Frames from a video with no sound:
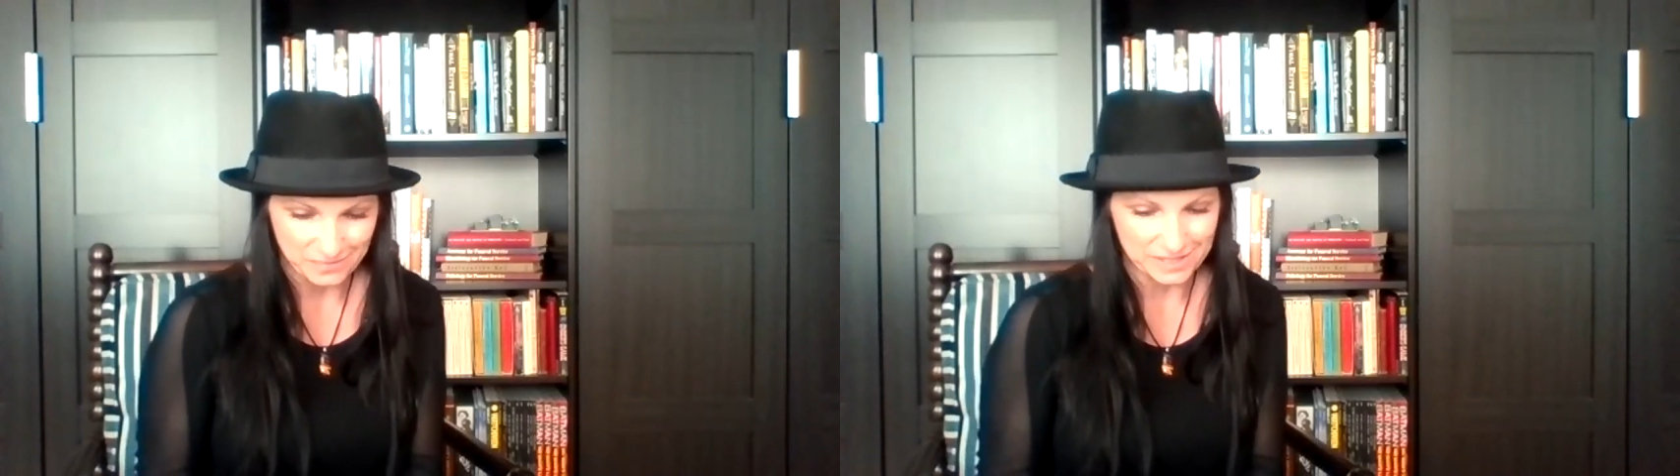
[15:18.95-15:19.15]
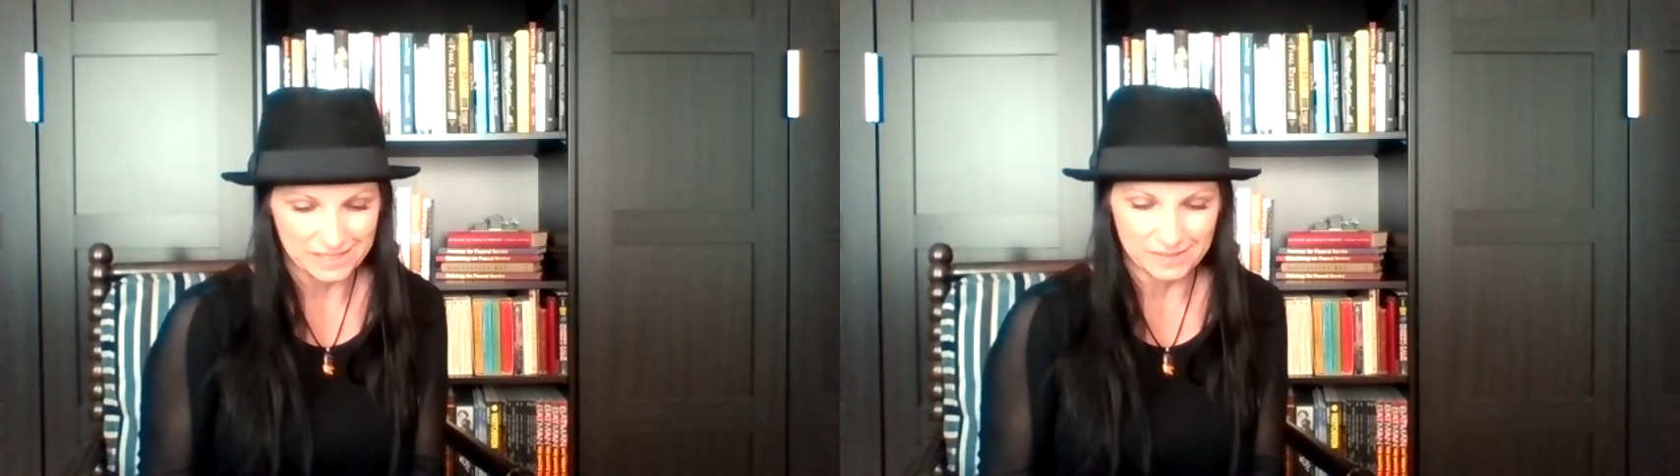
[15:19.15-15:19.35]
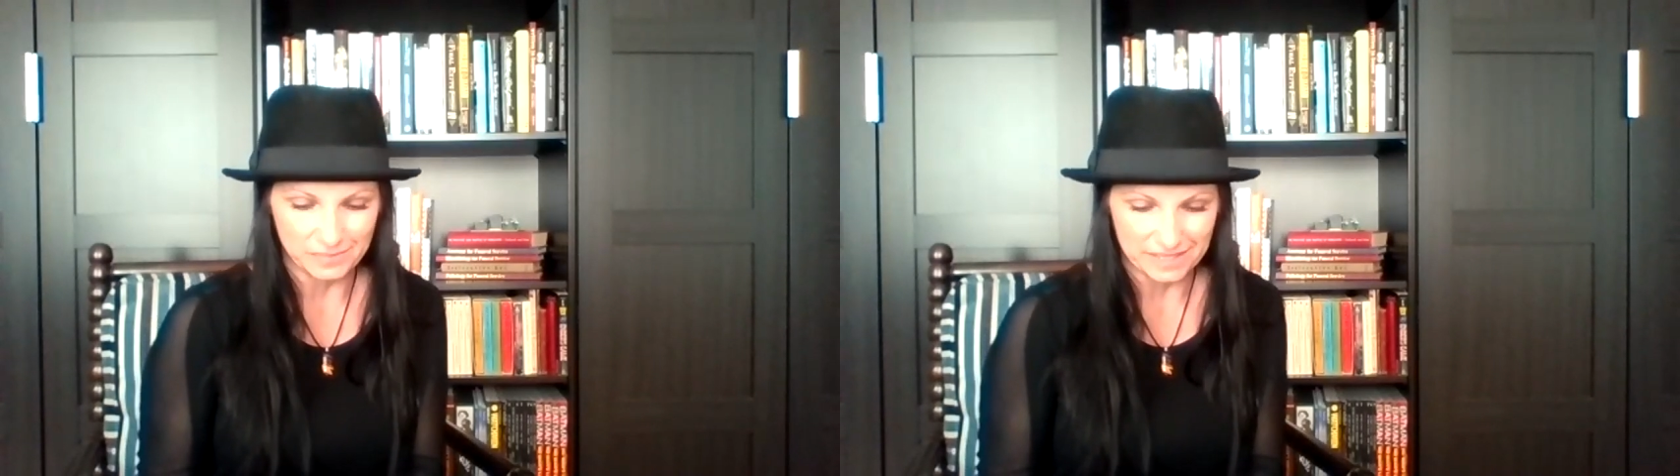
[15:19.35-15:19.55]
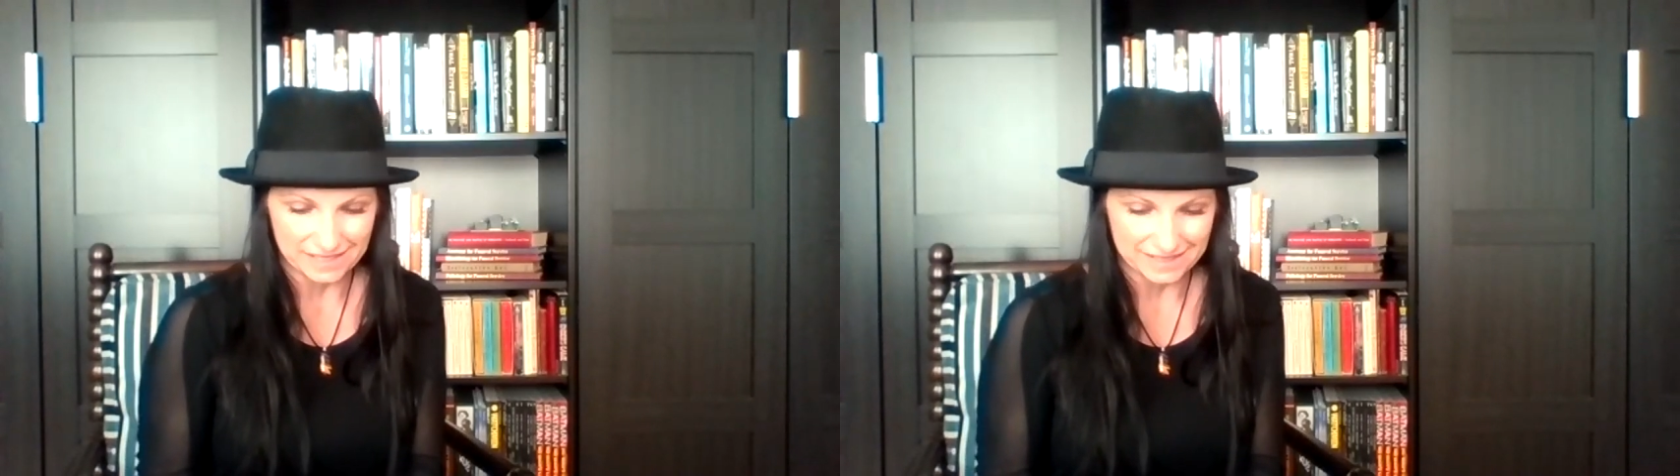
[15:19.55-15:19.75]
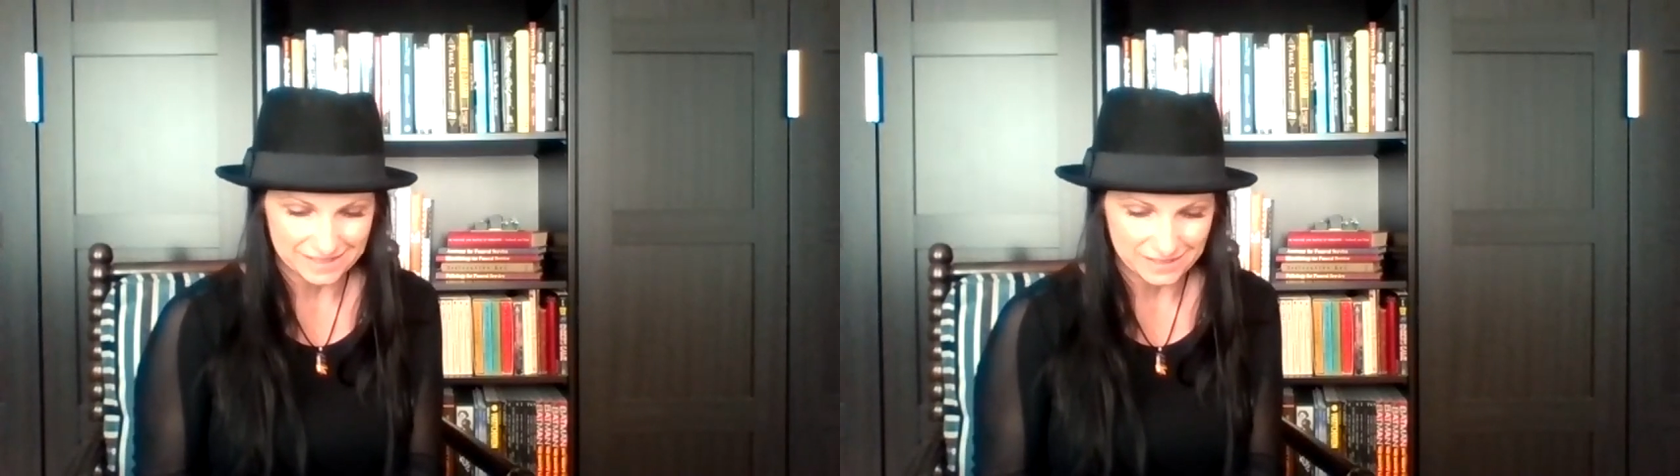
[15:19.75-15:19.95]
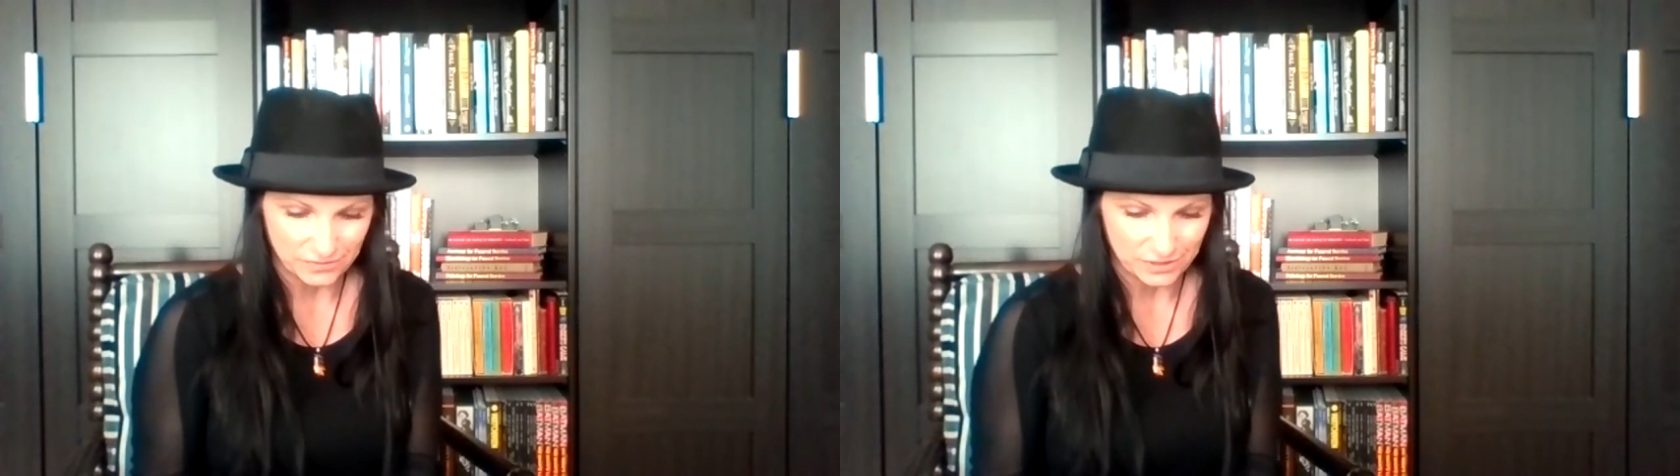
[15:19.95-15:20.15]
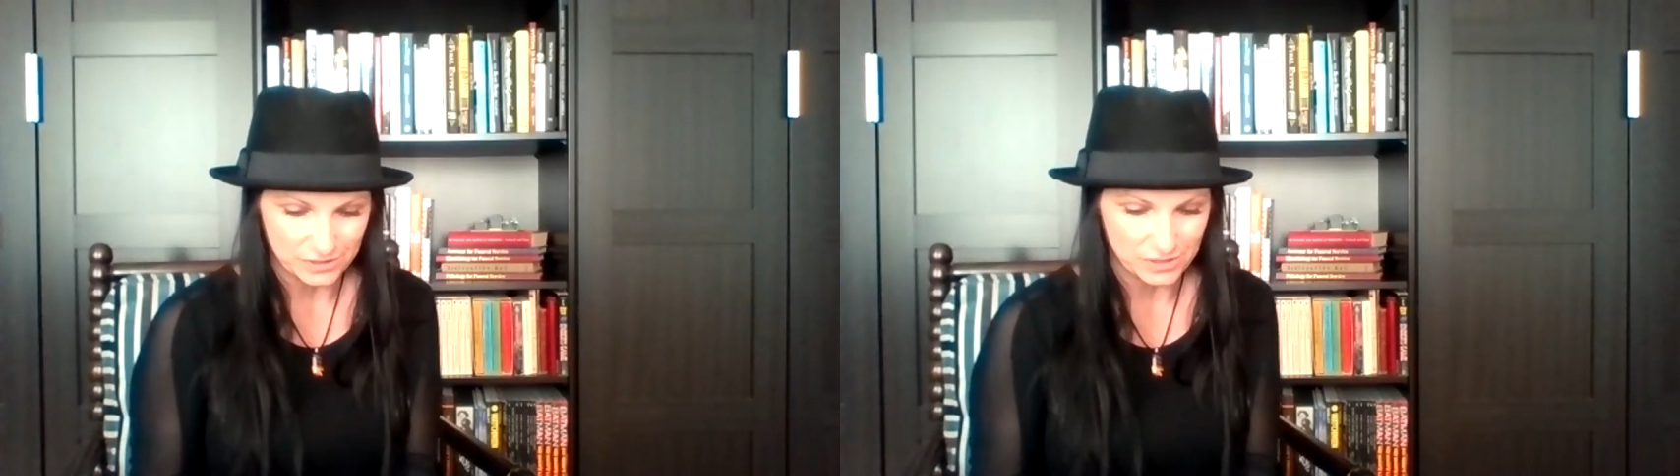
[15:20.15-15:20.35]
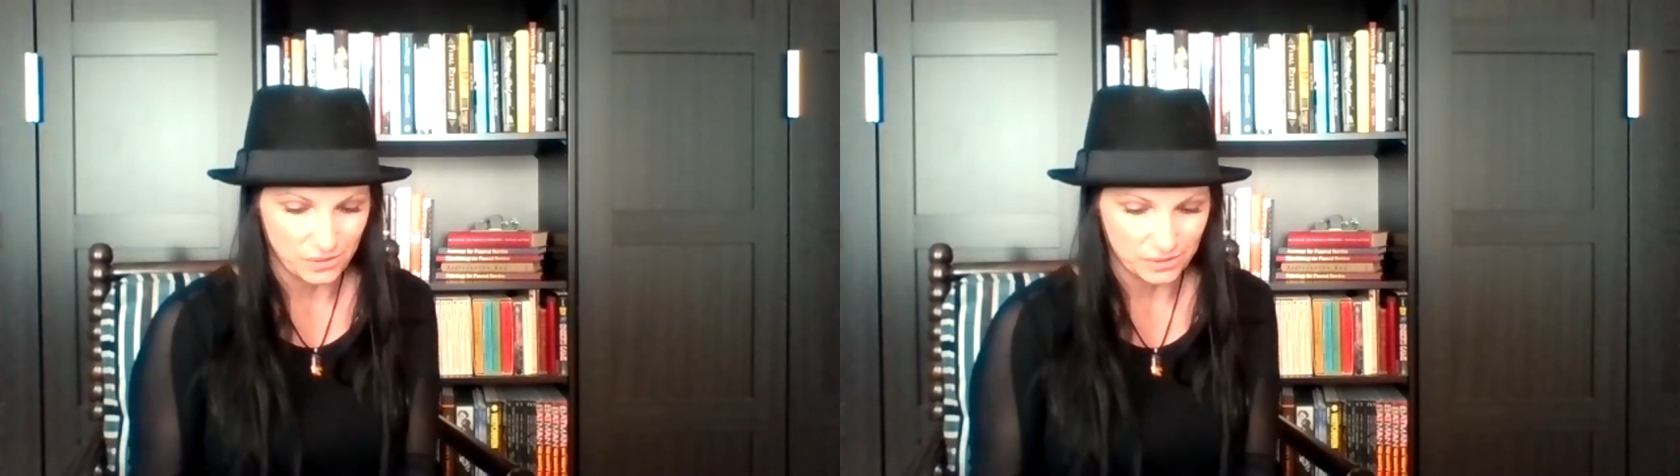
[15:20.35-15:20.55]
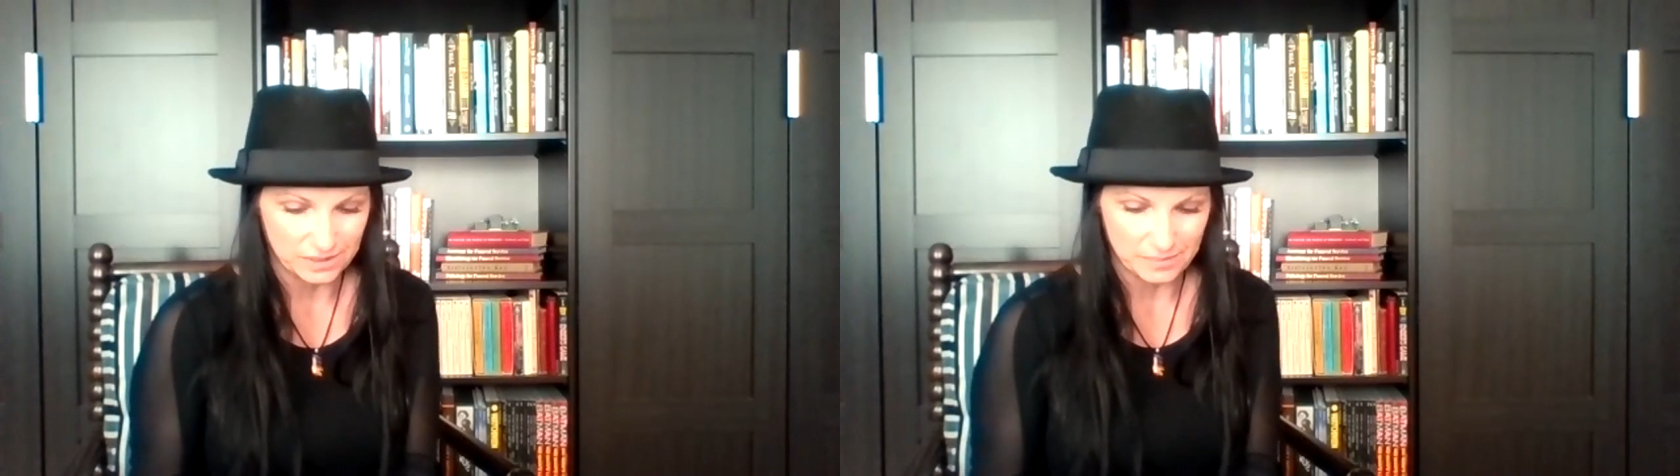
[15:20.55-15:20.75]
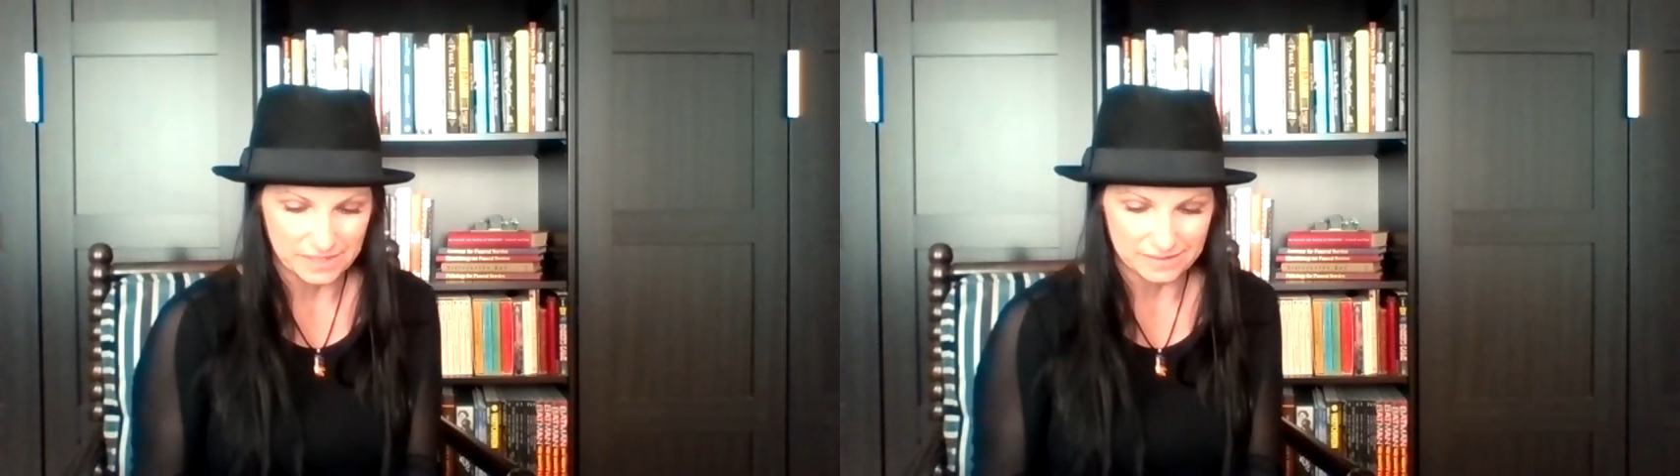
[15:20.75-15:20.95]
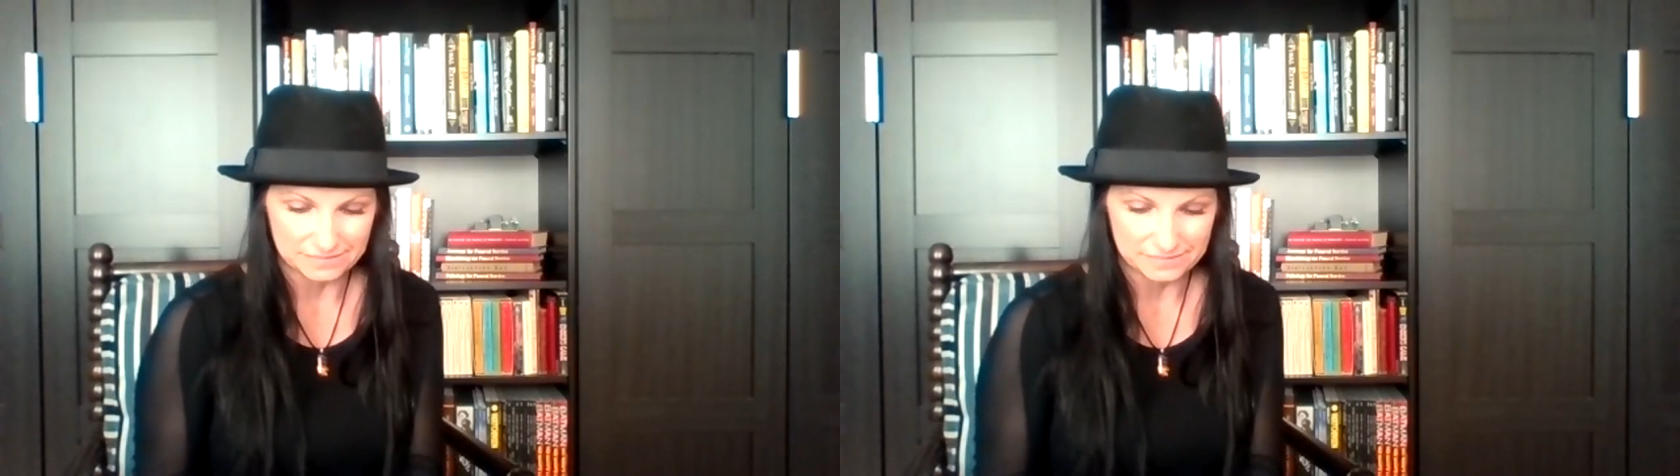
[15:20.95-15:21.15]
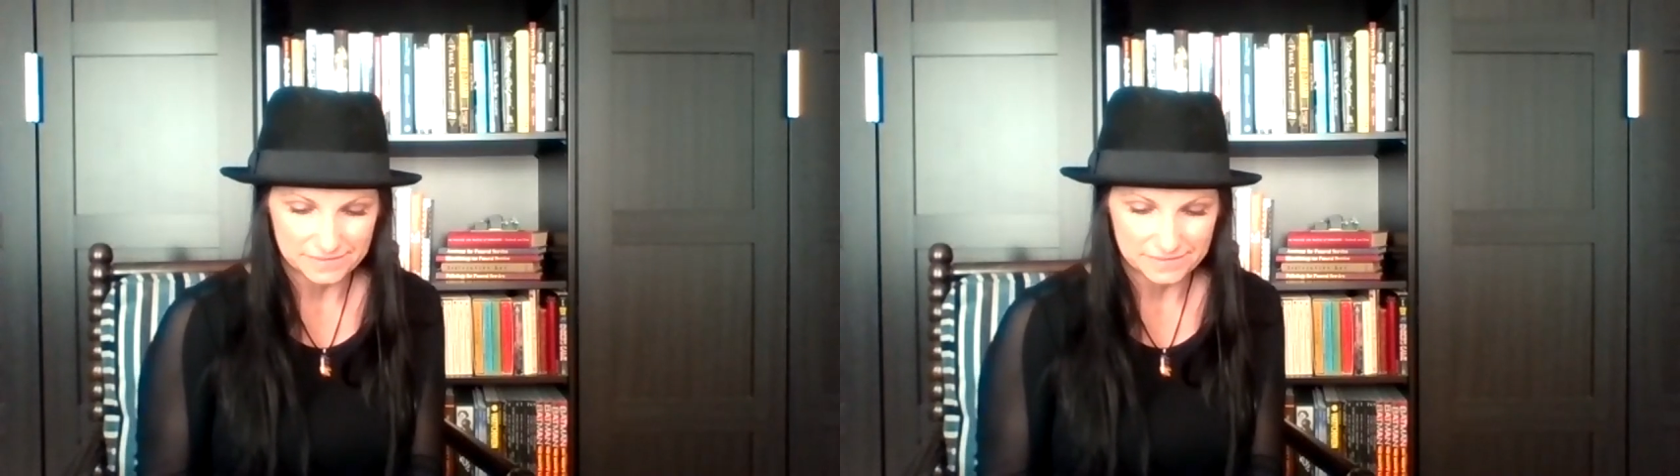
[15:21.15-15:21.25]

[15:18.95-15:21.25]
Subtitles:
printed blankets for you to hold them in.